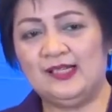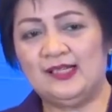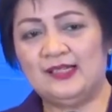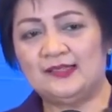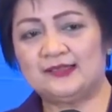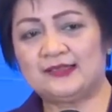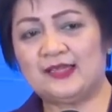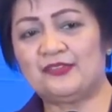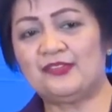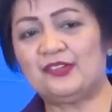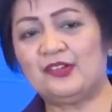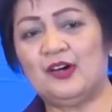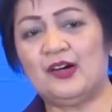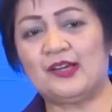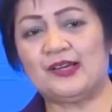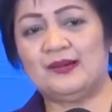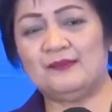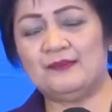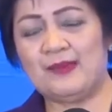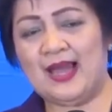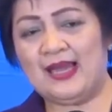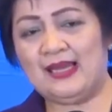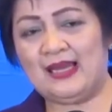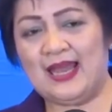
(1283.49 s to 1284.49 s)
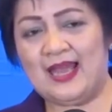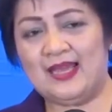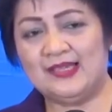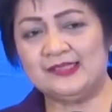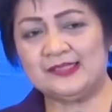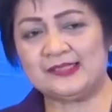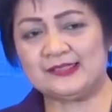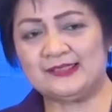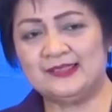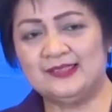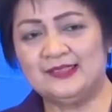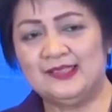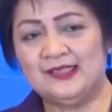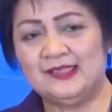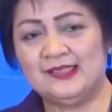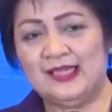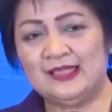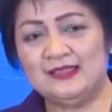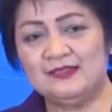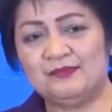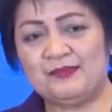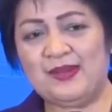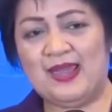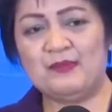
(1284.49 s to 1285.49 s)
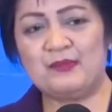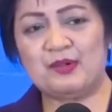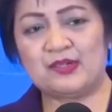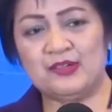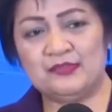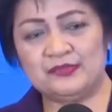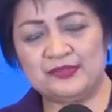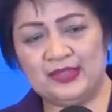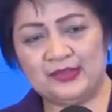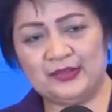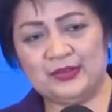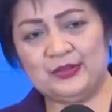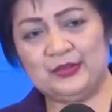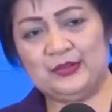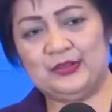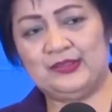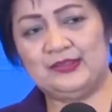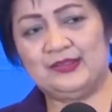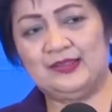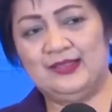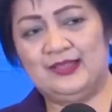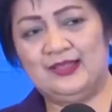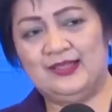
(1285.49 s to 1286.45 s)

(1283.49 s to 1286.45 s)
the flora balance in favor of the good